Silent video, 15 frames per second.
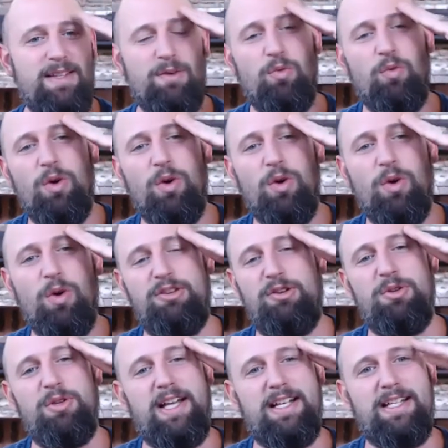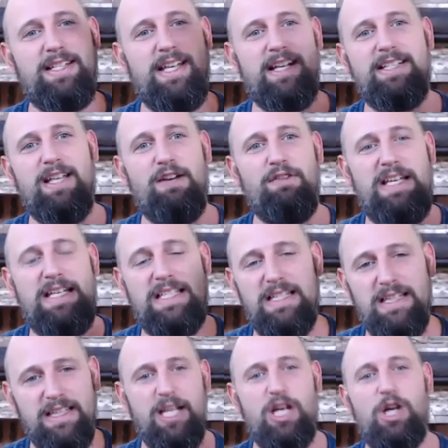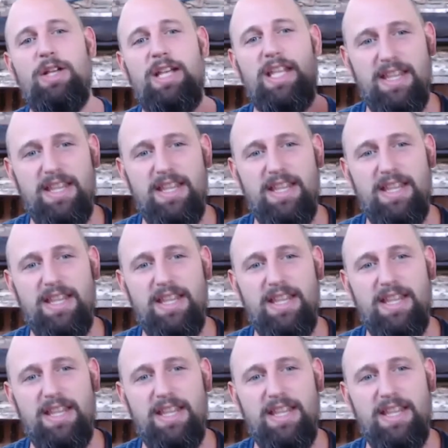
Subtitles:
working through like sex stuff is literally